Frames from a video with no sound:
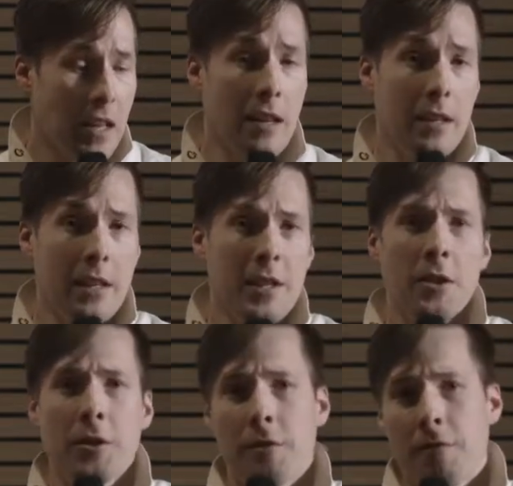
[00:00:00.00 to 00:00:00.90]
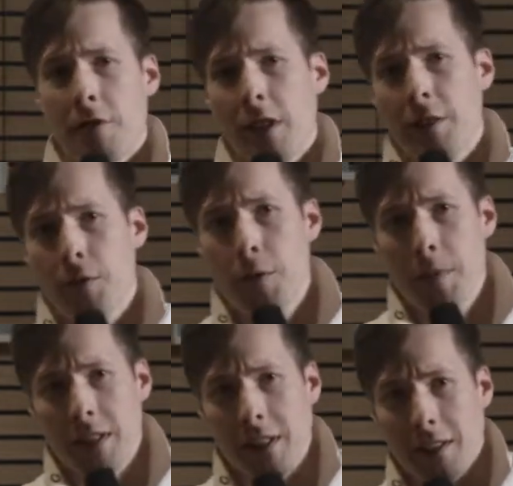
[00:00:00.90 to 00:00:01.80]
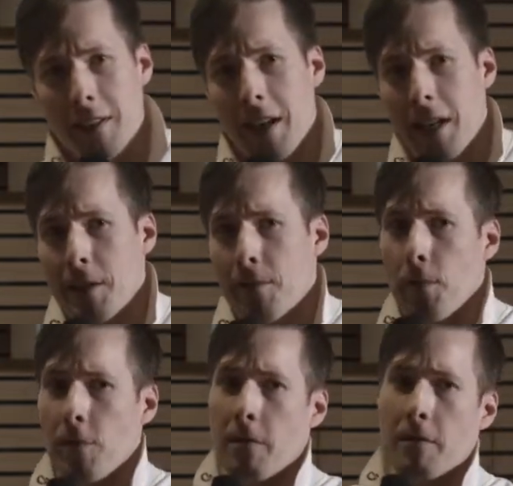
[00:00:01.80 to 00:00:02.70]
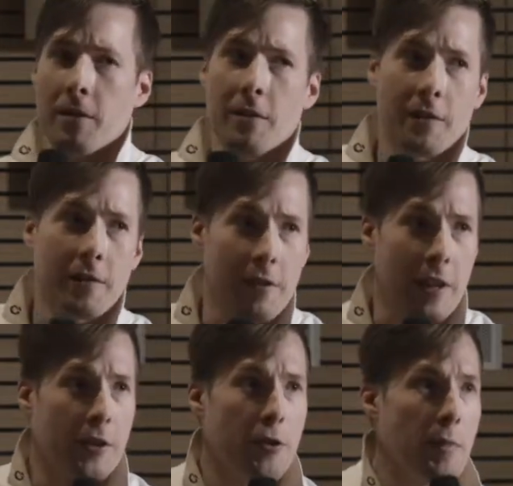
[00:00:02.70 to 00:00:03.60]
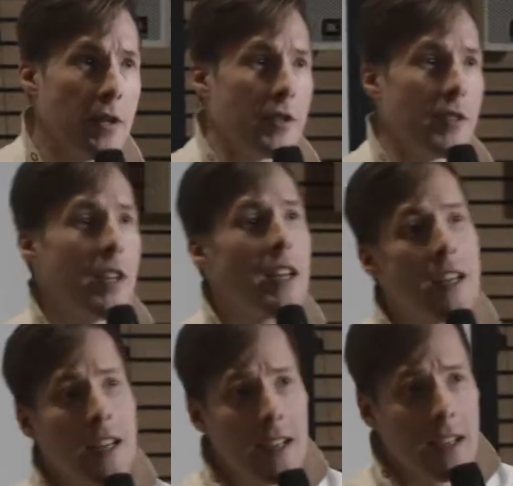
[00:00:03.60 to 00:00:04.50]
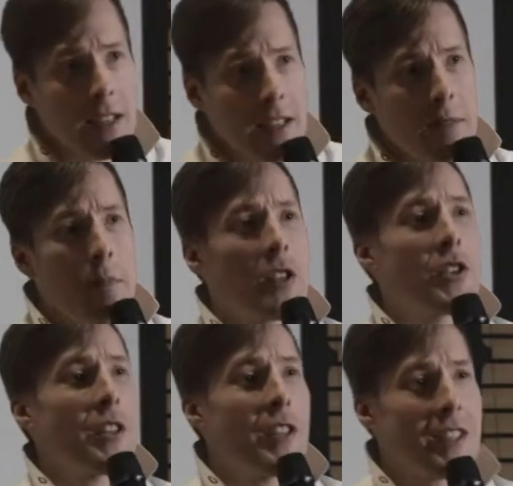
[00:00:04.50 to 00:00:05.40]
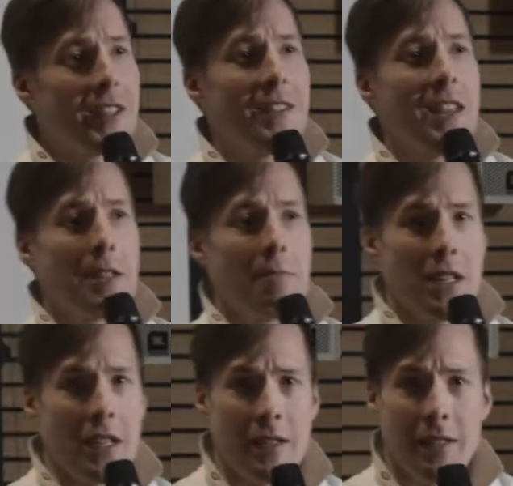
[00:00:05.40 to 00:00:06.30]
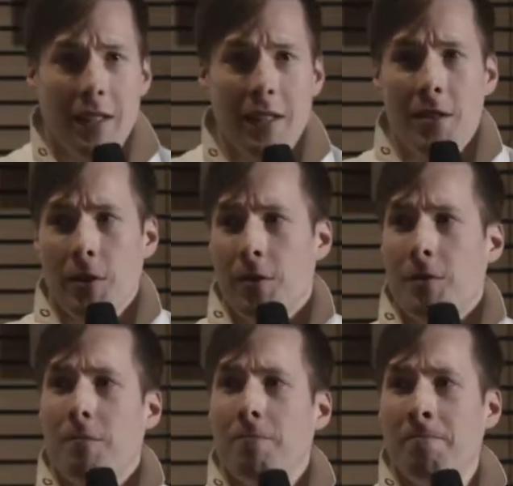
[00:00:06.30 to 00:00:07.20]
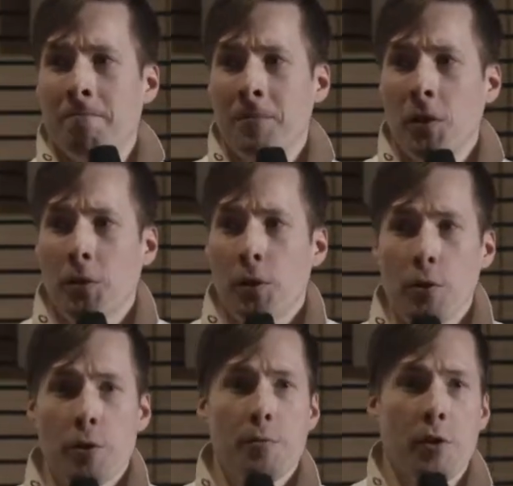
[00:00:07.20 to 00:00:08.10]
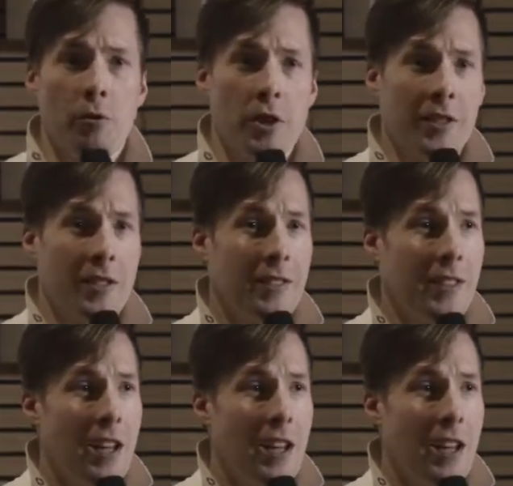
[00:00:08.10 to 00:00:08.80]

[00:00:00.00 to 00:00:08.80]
It's not really a typical case for Reaktor because the budget isn't that big. It's not not a huge project.